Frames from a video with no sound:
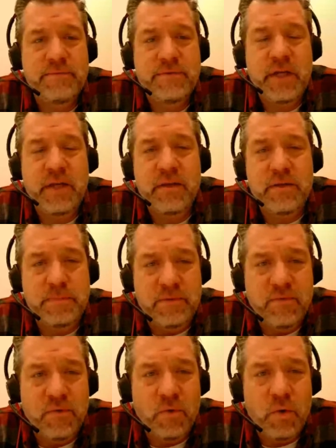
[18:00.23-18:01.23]
said this
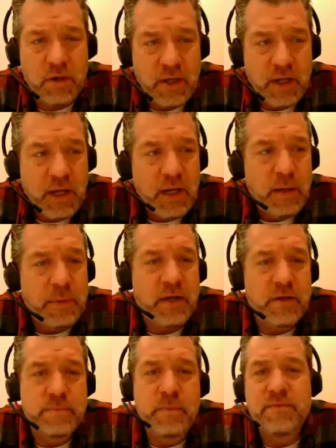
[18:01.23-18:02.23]
before,
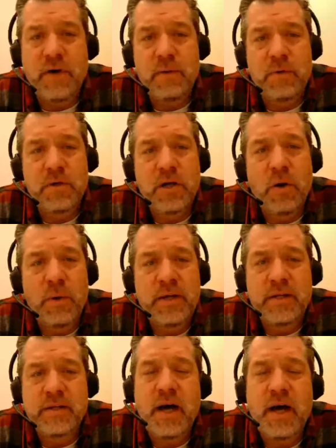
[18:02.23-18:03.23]
because MUFON will go
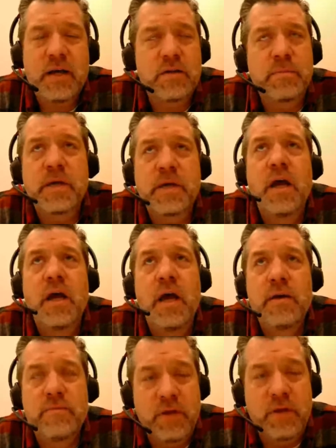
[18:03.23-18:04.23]
in and document
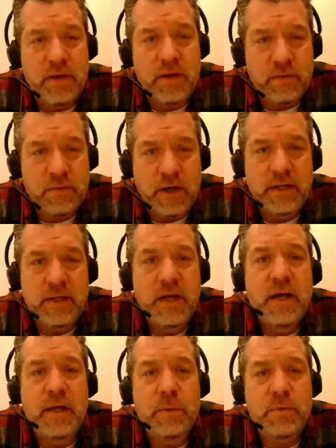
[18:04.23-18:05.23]
everything, right?
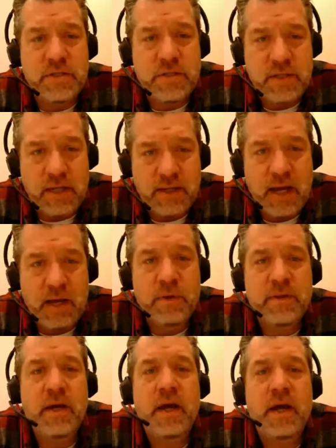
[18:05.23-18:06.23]
They will sit down
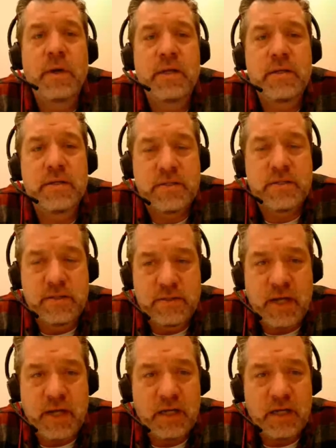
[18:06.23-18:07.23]
with the eyewitnesses,
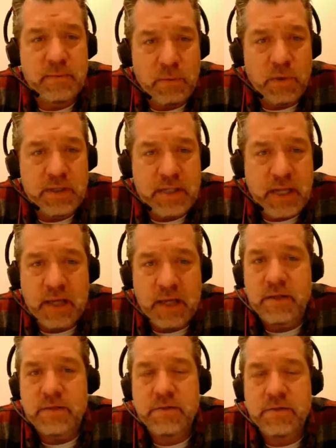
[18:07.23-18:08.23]
document what day
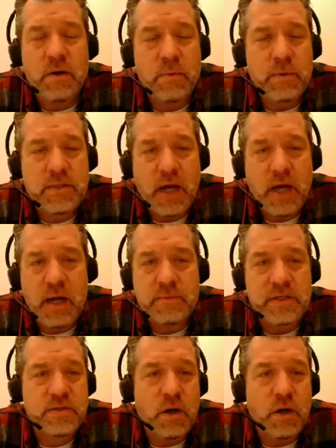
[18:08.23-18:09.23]
they saw it, what time
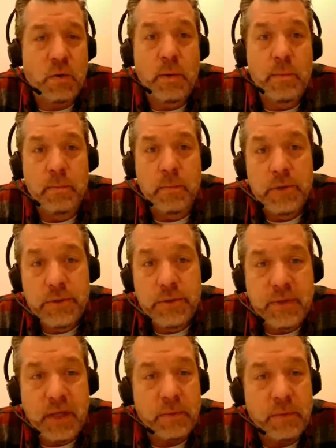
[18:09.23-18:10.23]
they saw it, what
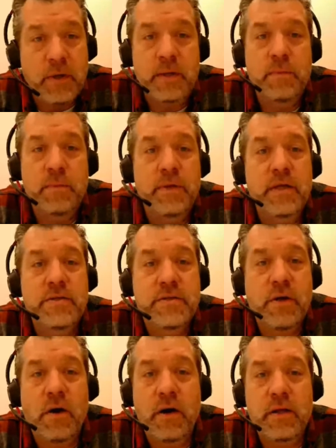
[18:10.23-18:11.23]
mood they were in when they
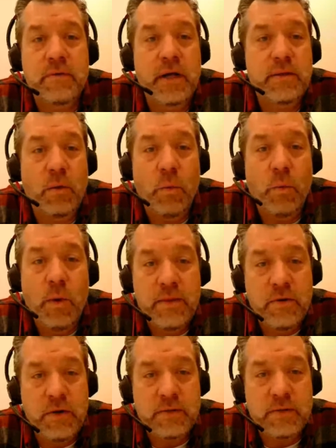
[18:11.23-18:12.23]
saw it, right? The
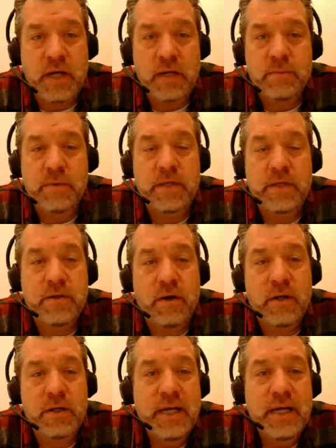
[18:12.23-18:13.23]
weather outside when they saw it.